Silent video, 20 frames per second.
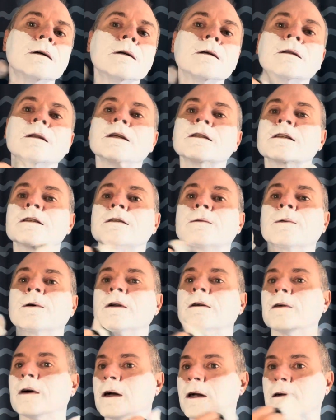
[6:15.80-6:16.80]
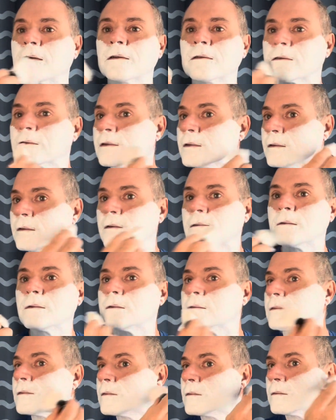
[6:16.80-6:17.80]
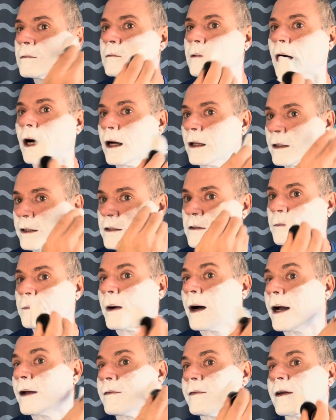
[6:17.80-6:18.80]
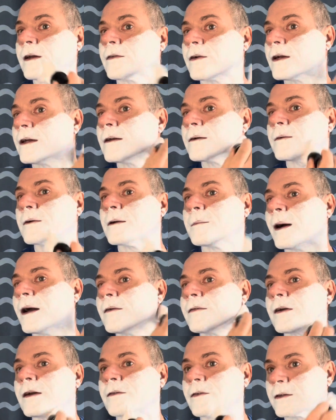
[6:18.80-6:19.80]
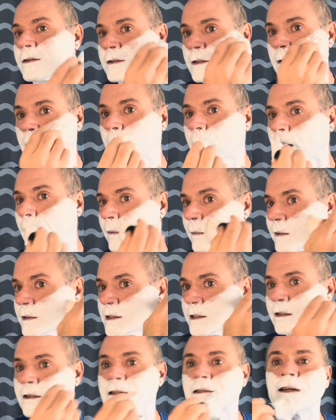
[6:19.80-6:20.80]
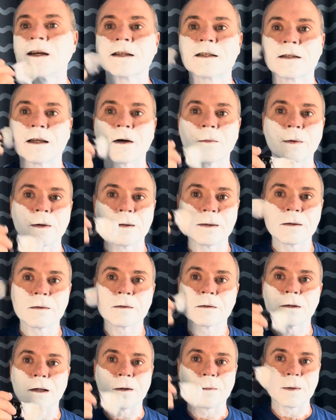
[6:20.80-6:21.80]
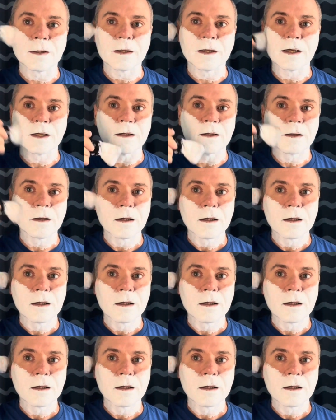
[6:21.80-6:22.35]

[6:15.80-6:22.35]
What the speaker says: This is one of our, at least my favorite, one of my favorites, original scents that we did.